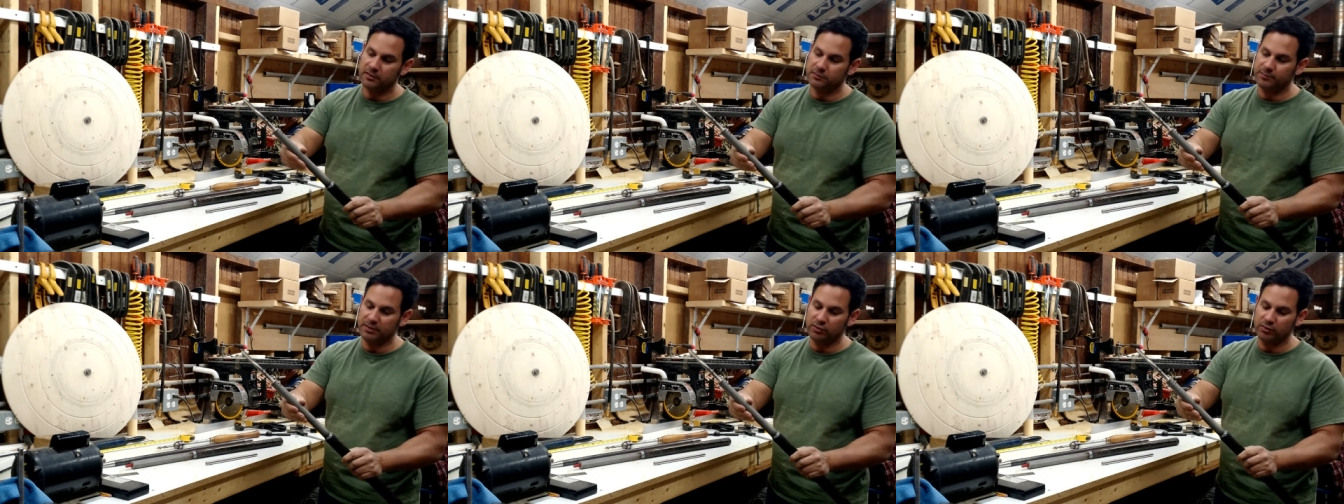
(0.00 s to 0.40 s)

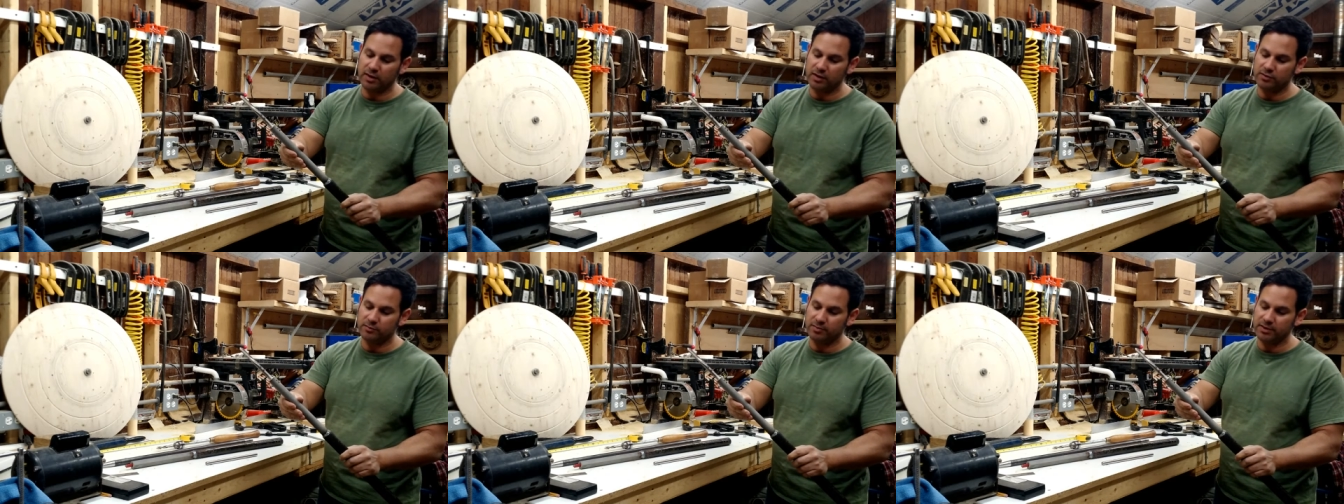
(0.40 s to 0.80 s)
spindle
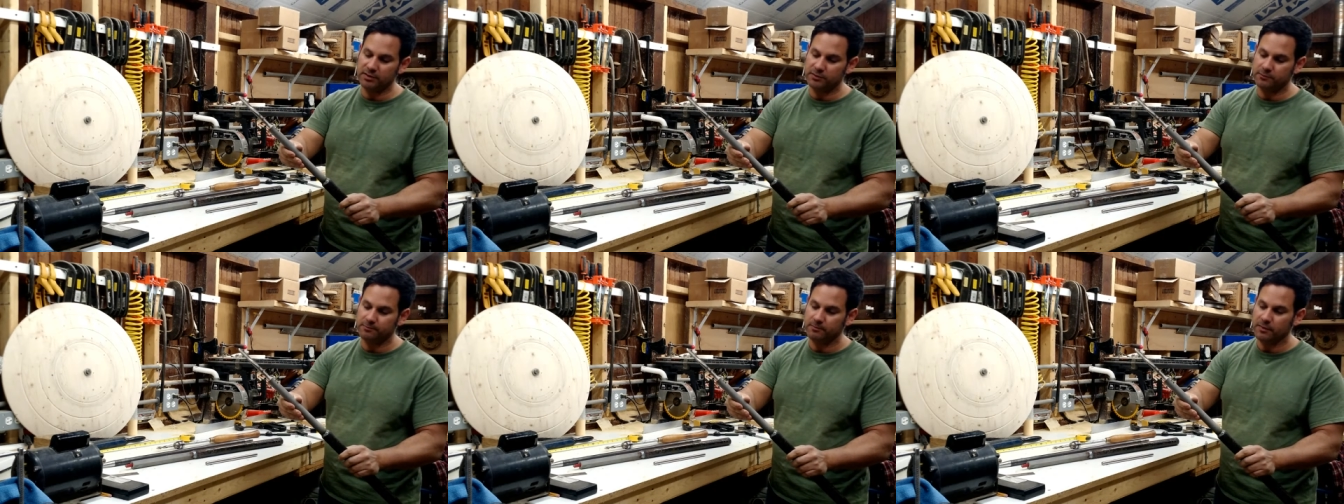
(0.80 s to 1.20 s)
gouge in
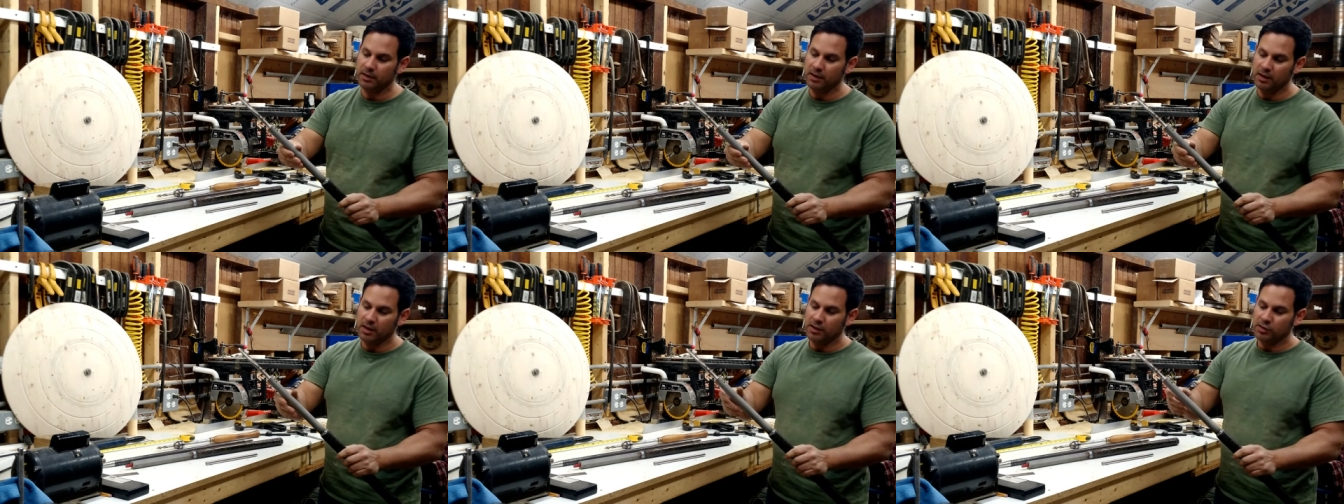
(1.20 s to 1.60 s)
place.
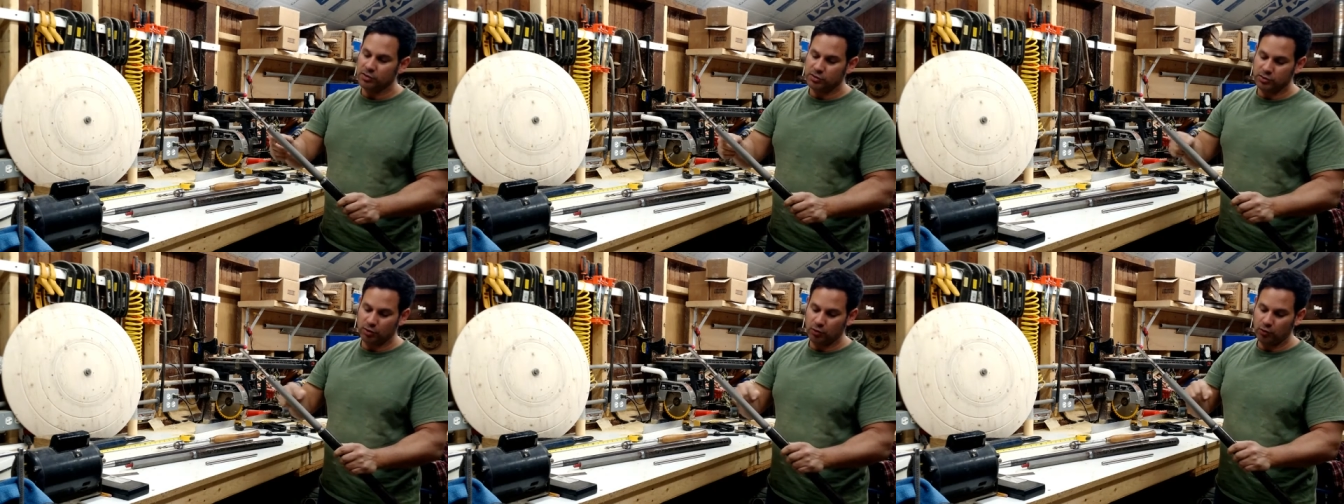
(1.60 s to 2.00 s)

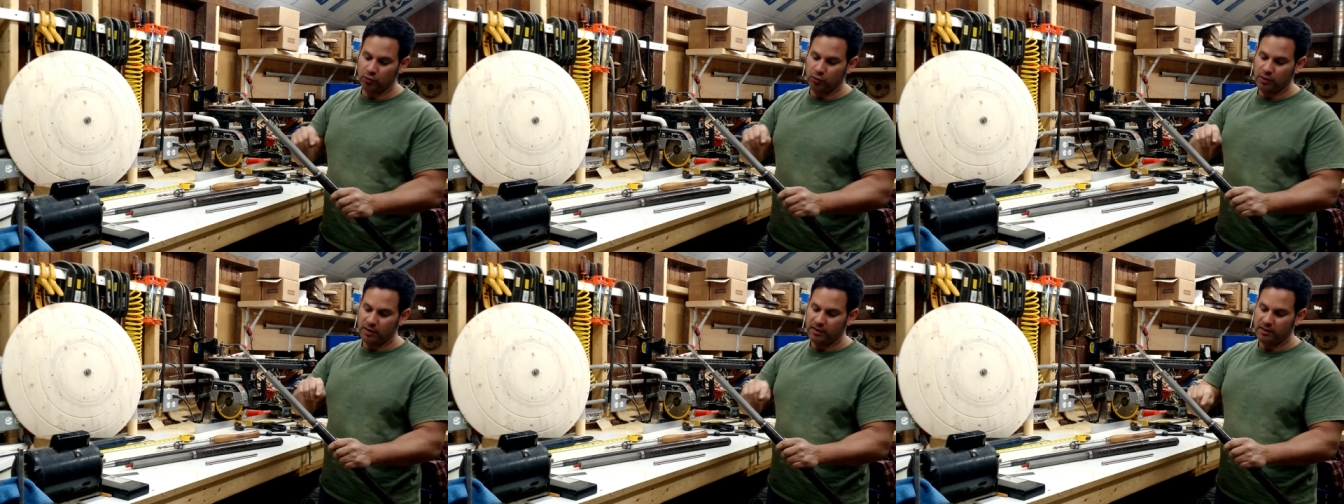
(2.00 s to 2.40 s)

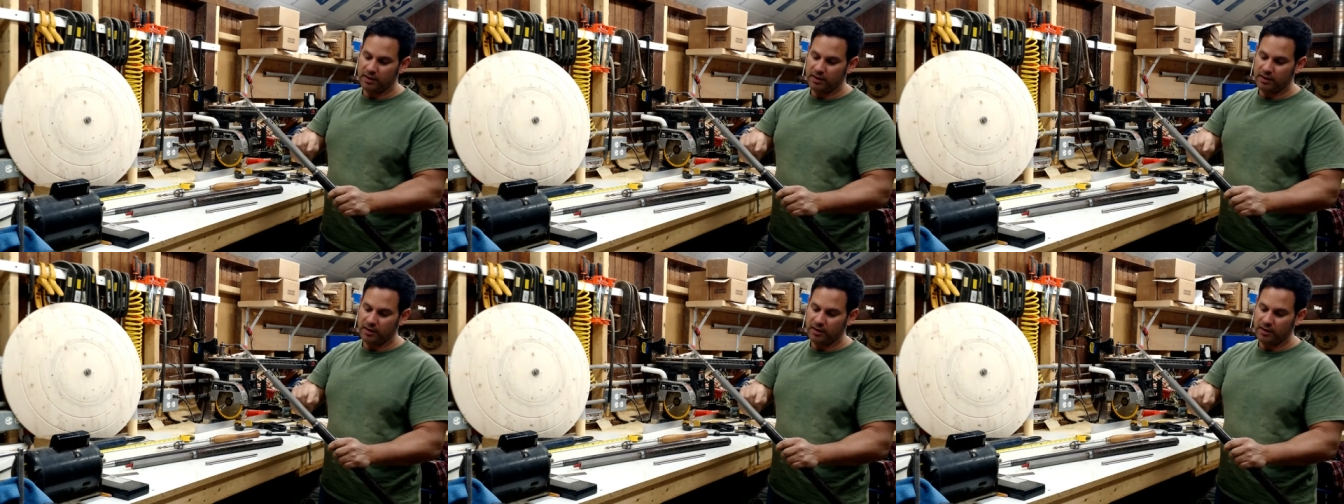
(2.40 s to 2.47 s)
So